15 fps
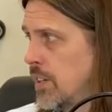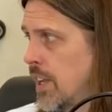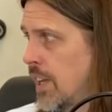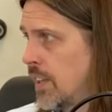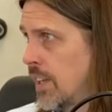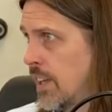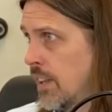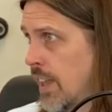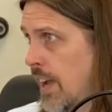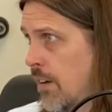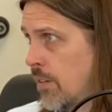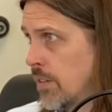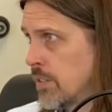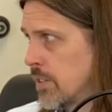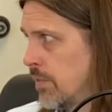daily
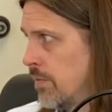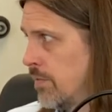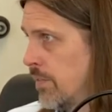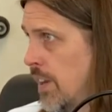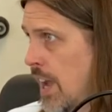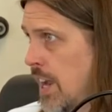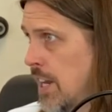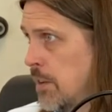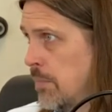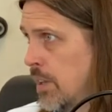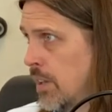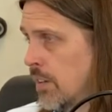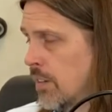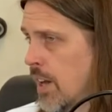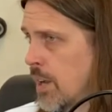allowance of 90
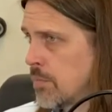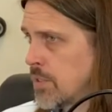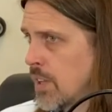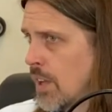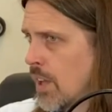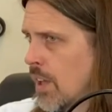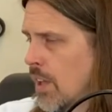milligrams.